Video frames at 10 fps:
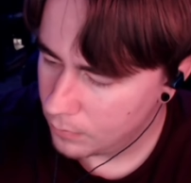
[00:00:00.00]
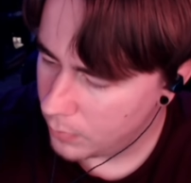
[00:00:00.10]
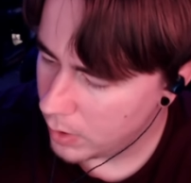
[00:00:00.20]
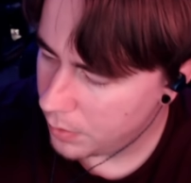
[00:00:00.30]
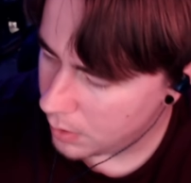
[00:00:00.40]

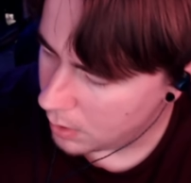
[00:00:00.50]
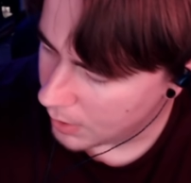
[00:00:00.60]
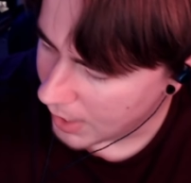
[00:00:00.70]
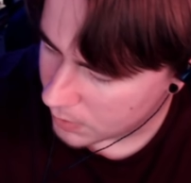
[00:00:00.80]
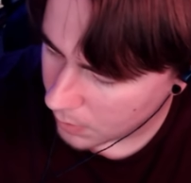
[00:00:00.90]
But the
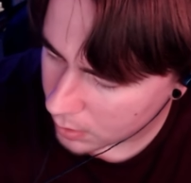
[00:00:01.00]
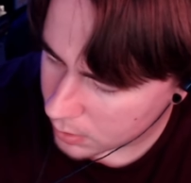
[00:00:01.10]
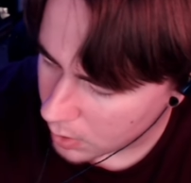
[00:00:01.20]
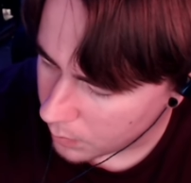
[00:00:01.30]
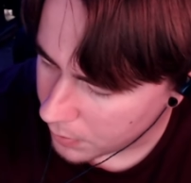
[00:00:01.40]
last box
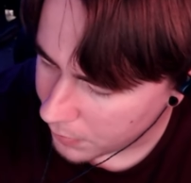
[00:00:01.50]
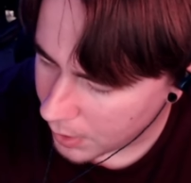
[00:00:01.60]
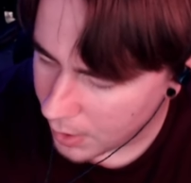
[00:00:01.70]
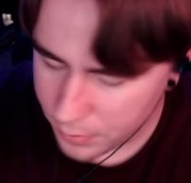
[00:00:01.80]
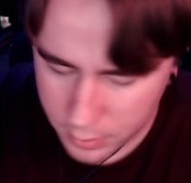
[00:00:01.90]
I opened that
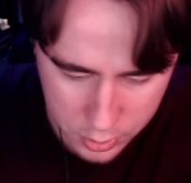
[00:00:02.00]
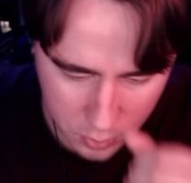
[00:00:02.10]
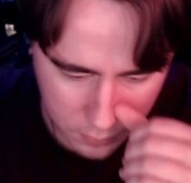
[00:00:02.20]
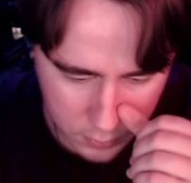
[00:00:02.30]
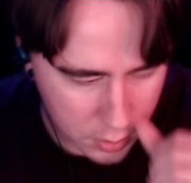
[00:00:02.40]
had the Show
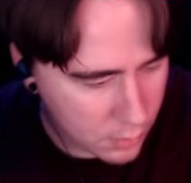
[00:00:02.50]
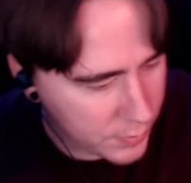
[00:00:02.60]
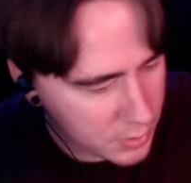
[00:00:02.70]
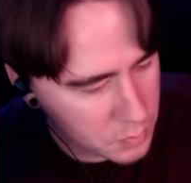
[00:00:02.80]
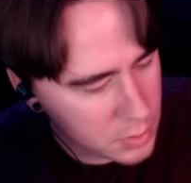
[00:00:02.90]
Resolve
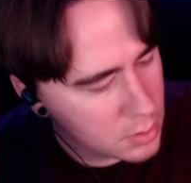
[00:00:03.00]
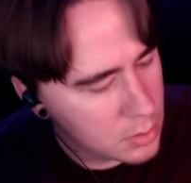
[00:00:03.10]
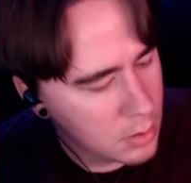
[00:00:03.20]
SP,